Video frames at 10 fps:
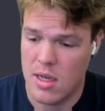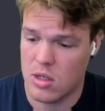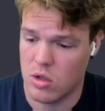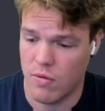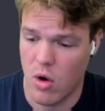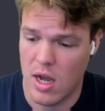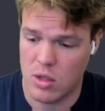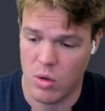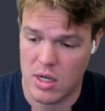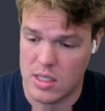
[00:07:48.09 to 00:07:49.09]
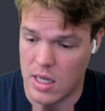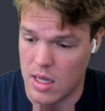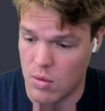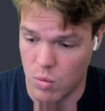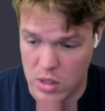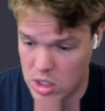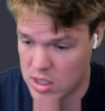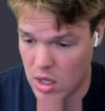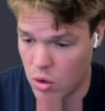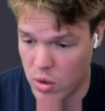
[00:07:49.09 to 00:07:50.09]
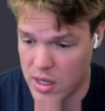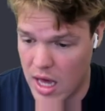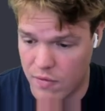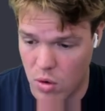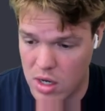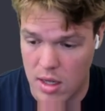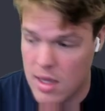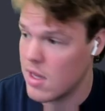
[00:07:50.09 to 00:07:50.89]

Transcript: So for us, we're going to say we just sell only in California.